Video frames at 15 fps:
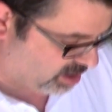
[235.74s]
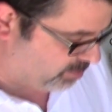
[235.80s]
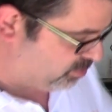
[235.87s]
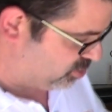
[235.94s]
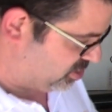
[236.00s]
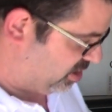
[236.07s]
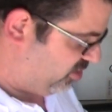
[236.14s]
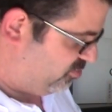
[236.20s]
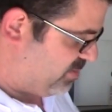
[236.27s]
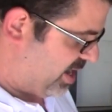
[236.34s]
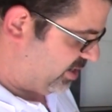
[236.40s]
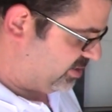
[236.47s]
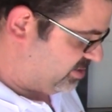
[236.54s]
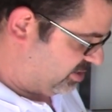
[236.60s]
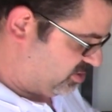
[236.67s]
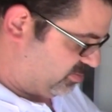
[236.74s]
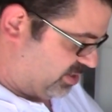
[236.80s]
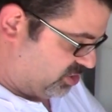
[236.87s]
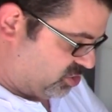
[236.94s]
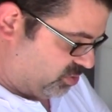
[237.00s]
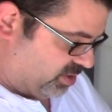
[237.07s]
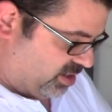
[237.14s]
puts enough magnetism
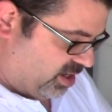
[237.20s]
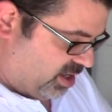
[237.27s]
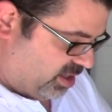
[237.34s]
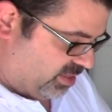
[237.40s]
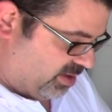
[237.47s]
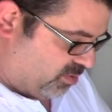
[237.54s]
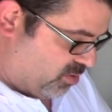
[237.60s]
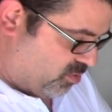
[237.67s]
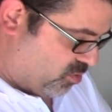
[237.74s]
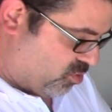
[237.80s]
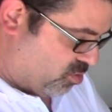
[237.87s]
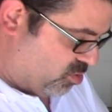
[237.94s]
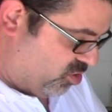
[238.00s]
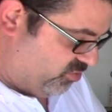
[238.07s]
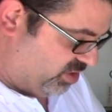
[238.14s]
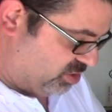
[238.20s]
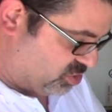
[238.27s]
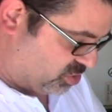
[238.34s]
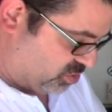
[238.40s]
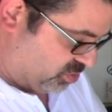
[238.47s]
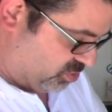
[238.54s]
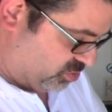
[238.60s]
into it that when we're removing the
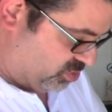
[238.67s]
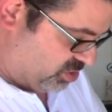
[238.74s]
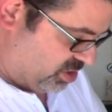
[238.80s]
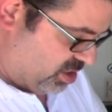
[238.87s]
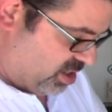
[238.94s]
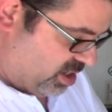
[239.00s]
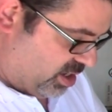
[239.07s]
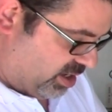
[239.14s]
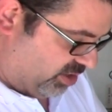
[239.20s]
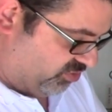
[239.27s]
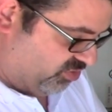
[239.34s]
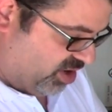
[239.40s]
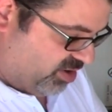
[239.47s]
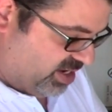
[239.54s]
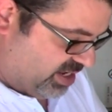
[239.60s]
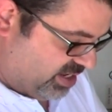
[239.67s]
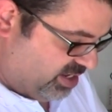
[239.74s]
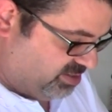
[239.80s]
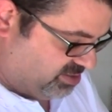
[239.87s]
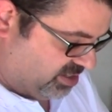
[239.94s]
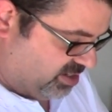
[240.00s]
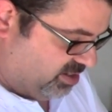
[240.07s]
screws, it's very
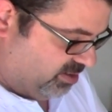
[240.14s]
easy